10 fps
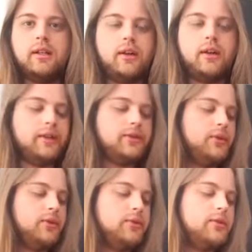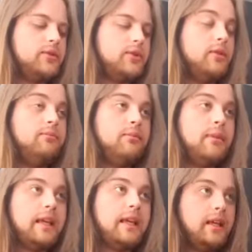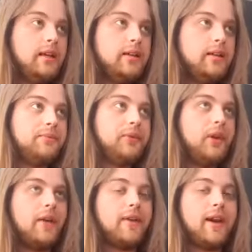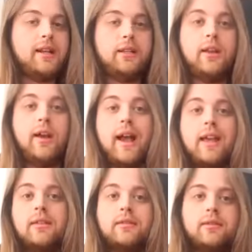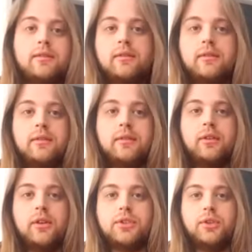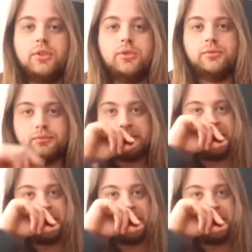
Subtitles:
right, so to me, I've added in 9 on the 2,